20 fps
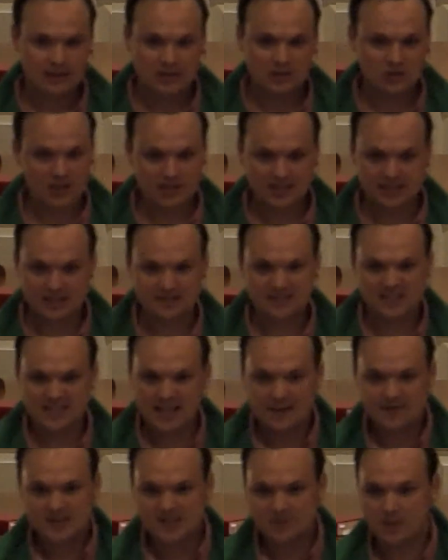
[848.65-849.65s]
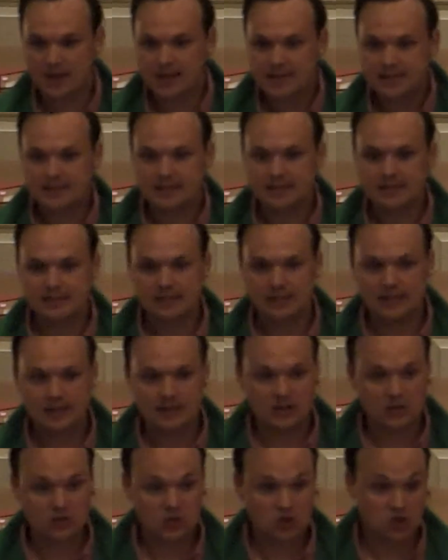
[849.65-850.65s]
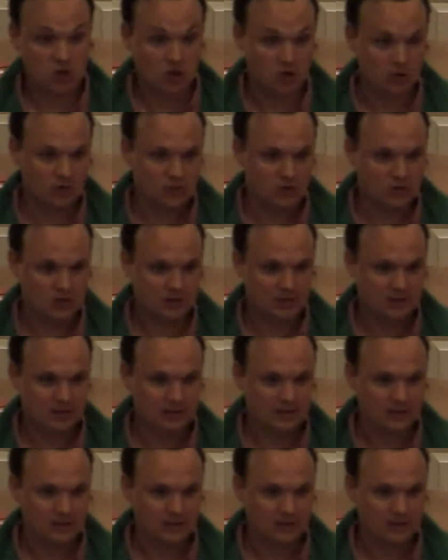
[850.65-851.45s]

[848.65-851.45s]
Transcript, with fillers: just to safe spaces in this church.